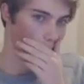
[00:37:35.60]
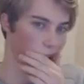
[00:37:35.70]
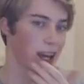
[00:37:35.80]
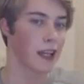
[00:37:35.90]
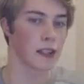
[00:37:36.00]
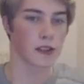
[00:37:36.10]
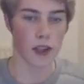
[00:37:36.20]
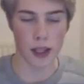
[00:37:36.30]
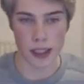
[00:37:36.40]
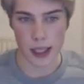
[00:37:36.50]
And
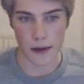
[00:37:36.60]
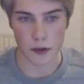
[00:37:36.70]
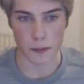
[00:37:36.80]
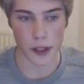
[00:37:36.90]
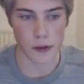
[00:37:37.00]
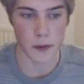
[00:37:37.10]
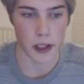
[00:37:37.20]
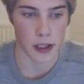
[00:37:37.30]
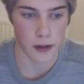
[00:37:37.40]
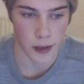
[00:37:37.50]
suddenly after bishop to
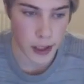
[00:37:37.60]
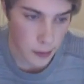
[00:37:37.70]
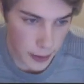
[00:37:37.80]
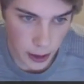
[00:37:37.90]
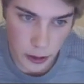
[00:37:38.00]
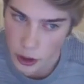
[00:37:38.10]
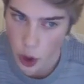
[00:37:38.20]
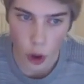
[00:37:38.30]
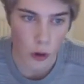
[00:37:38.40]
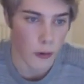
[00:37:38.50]
e3, there's
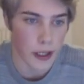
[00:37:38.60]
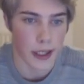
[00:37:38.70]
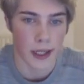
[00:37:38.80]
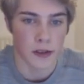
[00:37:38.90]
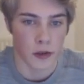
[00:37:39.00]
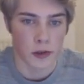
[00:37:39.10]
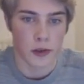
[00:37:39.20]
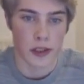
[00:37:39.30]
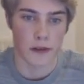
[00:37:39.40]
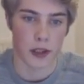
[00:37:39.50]
no way at all to
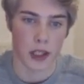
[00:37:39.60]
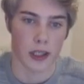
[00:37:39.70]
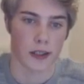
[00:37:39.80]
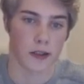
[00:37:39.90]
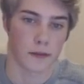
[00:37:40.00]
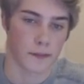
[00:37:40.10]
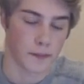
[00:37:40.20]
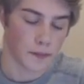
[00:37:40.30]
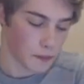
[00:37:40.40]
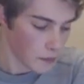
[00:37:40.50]
save the knight here.
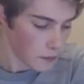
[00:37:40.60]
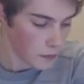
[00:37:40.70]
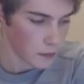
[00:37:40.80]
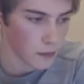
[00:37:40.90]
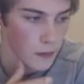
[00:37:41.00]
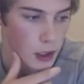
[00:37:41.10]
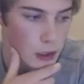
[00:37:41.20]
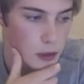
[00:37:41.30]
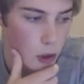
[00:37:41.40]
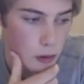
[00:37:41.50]

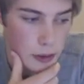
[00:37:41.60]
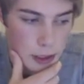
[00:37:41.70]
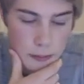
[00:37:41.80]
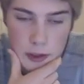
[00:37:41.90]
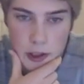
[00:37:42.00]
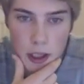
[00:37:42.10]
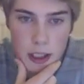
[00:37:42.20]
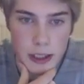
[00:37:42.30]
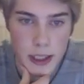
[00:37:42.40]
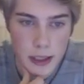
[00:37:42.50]
So it seems
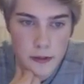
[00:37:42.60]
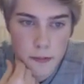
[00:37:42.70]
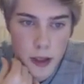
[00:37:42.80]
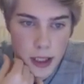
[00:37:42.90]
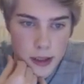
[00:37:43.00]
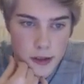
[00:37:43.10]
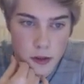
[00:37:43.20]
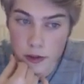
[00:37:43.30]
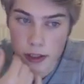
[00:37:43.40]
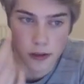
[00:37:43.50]
suddenly that black is
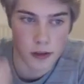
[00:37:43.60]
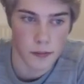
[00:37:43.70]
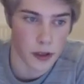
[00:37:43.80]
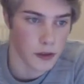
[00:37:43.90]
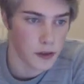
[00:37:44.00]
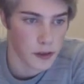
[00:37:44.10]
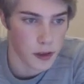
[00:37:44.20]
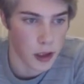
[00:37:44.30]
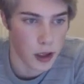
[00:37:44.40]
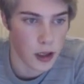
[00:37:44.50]
losing because,
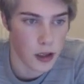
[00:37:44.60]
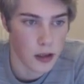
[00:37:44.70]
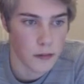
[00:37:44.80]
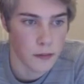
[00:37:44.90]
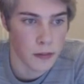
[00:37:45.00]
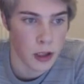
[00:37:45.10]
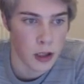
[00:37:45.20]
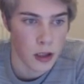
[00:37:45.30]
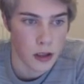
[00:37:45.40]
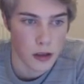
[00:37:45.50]
um,
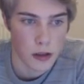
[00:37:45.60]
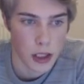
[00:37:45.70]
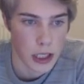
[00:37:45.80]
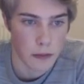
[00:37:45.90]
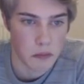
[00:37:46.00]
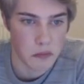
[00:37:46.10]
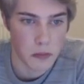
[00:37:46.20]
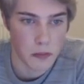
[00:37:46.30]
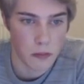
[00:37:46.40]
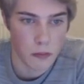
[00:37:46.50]
yeah,
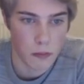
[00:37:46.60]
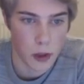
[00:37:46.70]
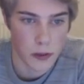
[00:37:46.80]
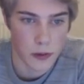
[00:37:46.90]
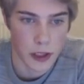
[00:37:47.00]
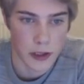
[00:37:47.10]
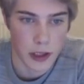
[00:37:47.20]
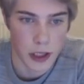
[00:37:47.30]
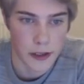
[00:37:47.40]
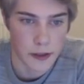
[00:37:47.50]
white will take the
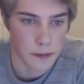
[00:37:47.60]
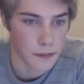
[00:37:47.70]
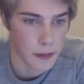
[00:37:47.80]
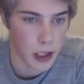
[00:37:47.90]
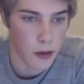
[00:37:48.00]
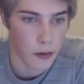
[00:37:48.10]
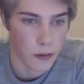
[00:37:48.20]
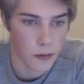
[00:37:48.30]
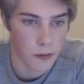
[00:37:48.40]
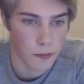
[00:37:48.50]
knight, then
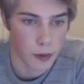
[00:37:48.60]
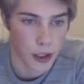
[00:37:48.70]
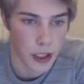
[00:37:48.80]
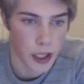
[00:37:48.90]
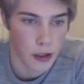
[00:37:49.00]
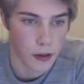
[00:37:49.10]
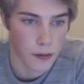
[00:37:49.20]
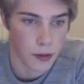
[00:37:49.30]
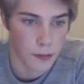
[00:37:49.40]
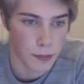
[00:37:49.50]
you'll bring the king
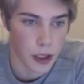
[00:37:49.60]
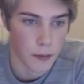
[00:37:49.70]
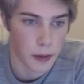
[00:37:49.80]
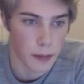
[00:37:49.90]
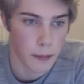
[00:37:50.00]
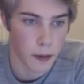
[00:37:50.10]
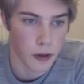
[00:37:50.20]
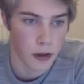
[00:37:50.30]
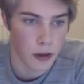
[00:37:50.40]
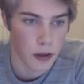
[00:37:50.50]
over, pick up the b-pawn.